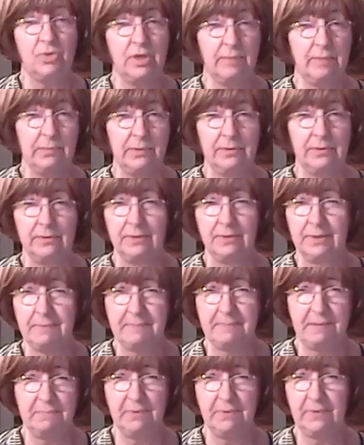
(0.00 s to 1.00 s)
trouble
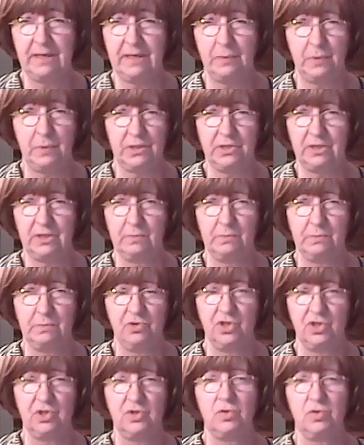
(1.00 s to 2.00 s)
remembering what
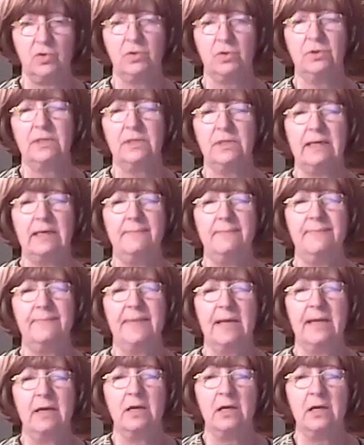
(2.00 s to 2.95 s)
someone just taught him,